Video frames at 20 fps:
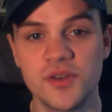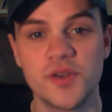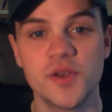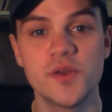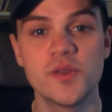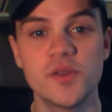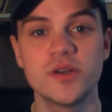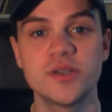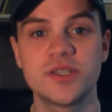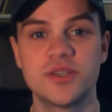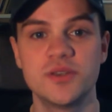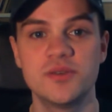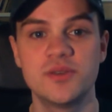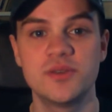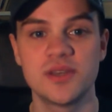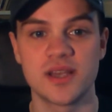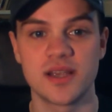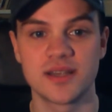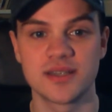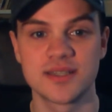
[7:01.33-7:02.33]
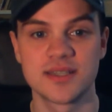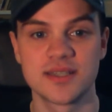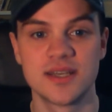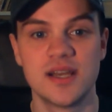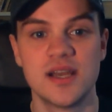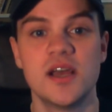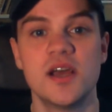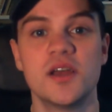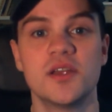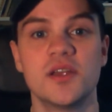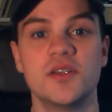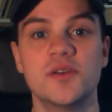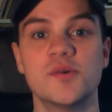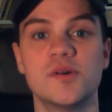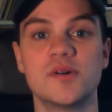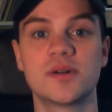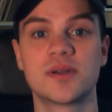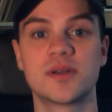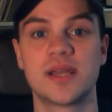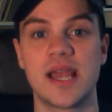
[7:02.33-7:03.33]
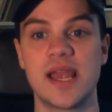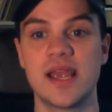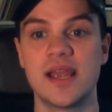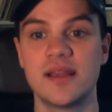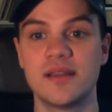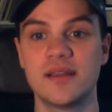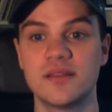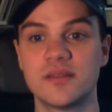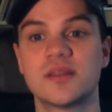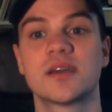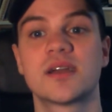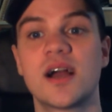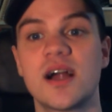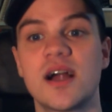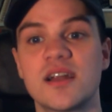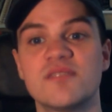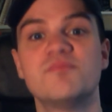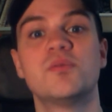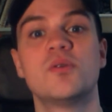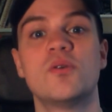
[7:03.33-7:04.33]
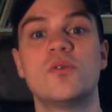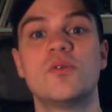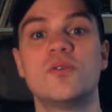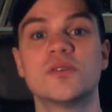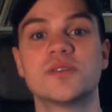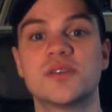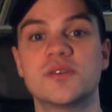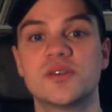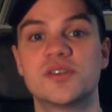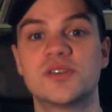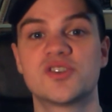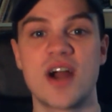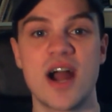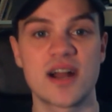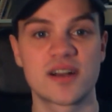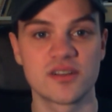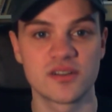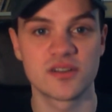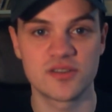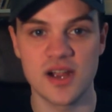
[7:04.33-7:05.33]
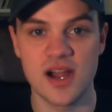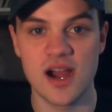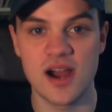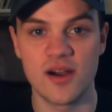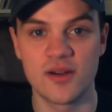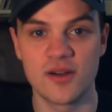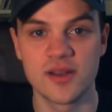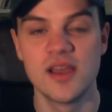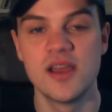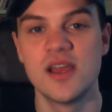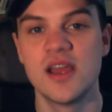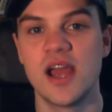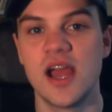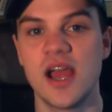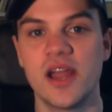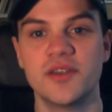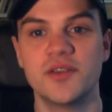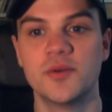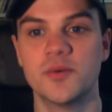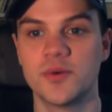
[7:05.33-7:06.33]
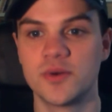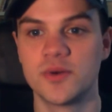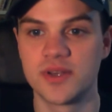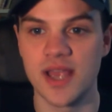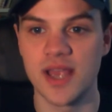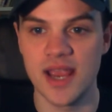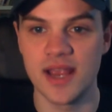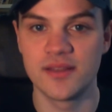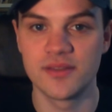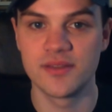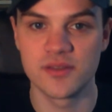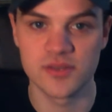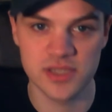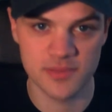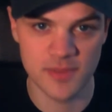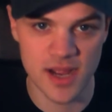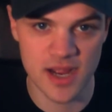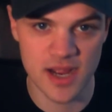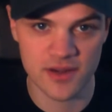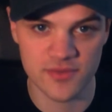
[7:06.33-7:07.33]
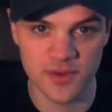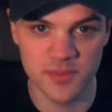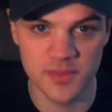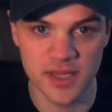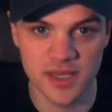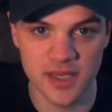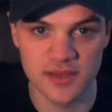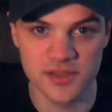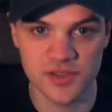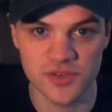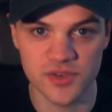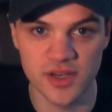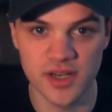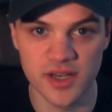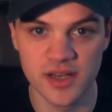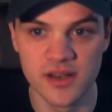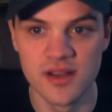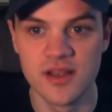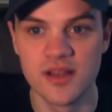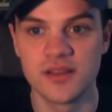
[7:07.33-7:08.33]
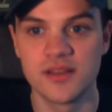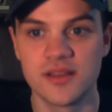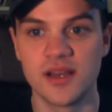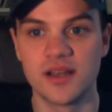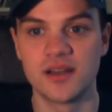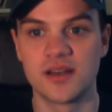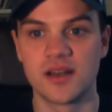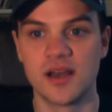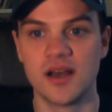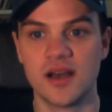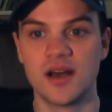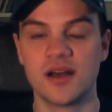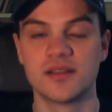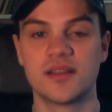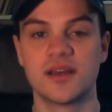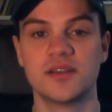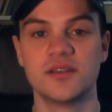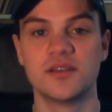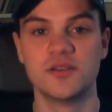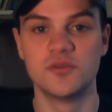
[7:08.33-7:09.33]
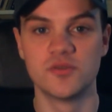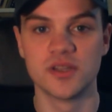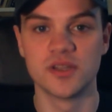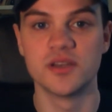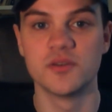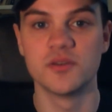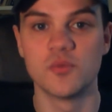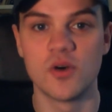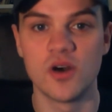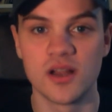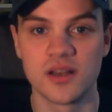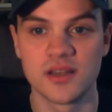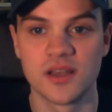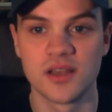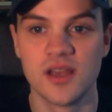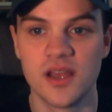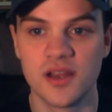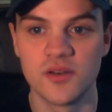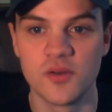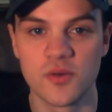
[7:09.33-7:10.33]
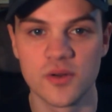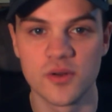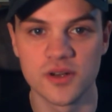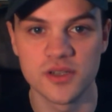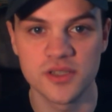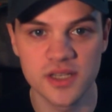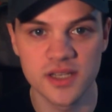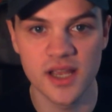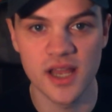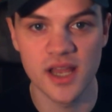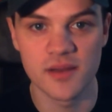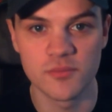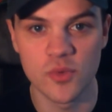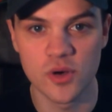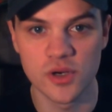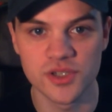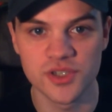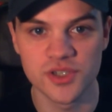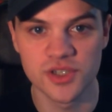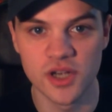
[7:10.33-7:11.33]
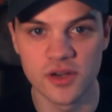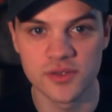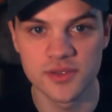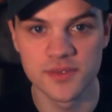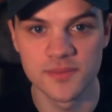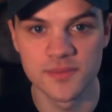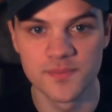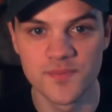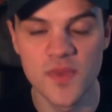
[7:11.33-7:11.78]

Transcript: do those 2 things, you will gain the kind of pull to attract a crowd, and you will gain the respect from the industry that you really want in order to get more shows.